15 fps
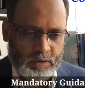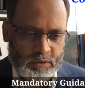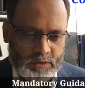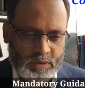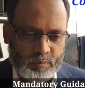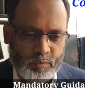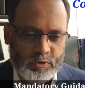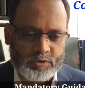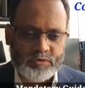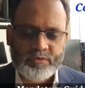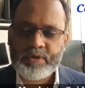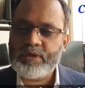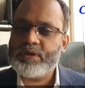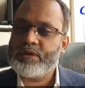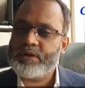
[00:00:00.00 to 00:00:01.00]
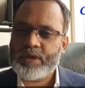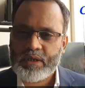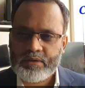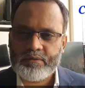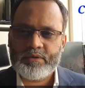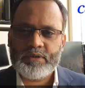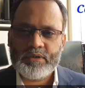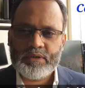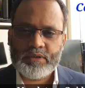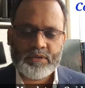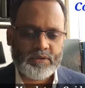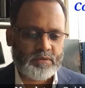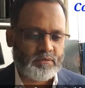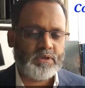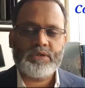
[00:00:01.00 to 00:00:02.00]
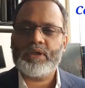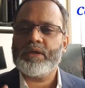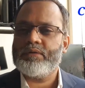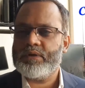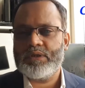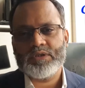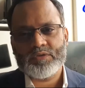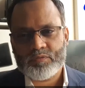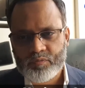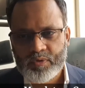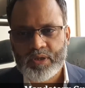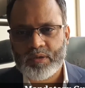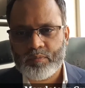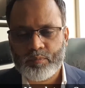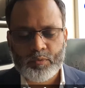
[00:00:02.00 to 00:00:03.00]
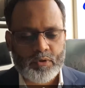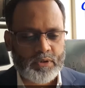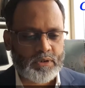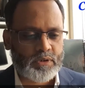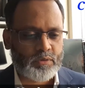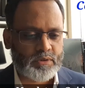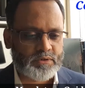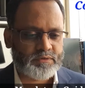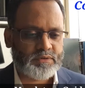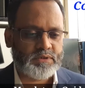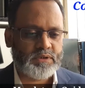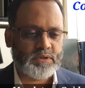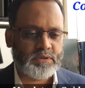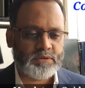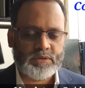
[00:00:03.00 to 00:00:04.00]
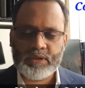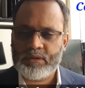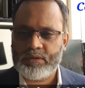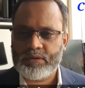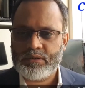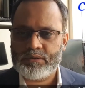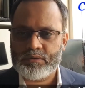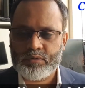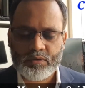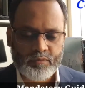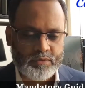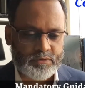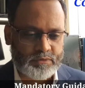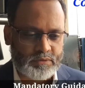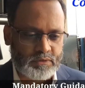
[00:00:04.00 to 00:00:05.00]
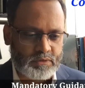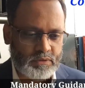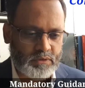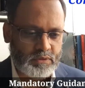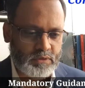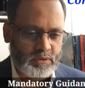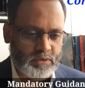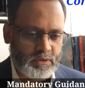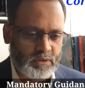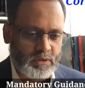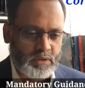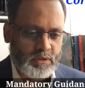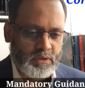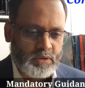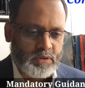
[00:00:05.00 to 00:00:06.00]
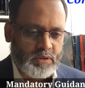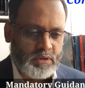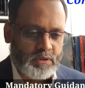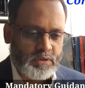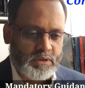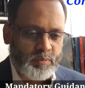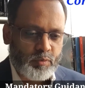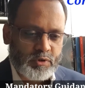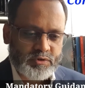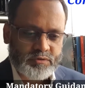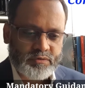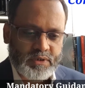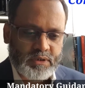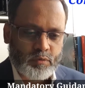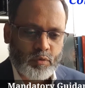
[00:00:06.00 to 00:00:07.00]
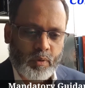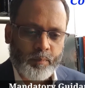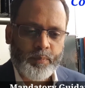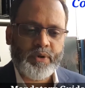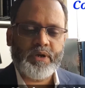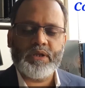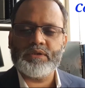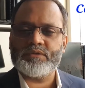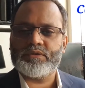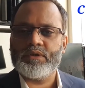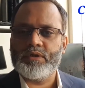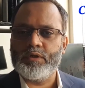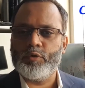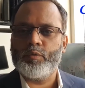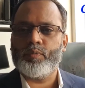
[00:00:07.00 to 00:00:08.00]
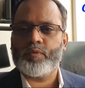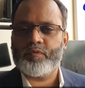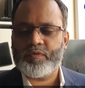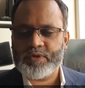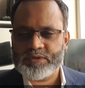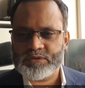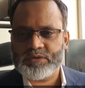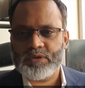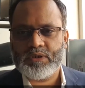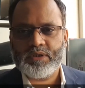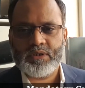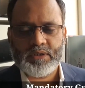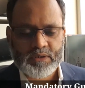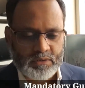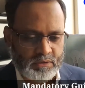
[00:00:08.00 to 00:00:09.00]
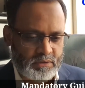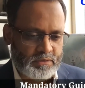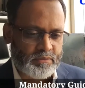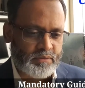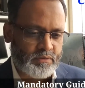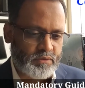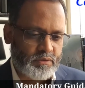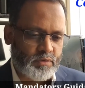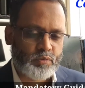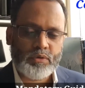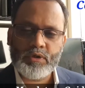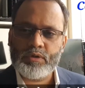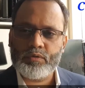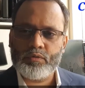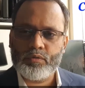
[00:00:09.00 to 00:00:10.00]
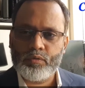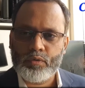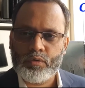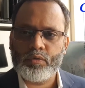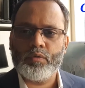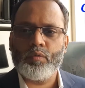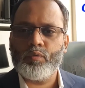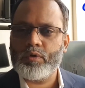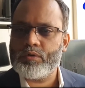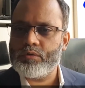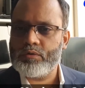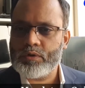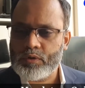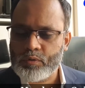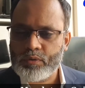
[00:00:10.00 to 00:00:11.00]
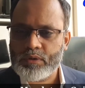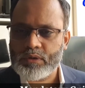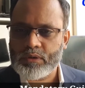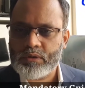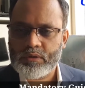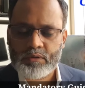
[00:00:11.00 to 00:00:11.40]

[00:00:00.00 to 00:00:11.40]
Demonstrate integrity. Integrity is very important. Honesty and integrity is always. Demonstrate competence and due professional care. You need to know what you are doing.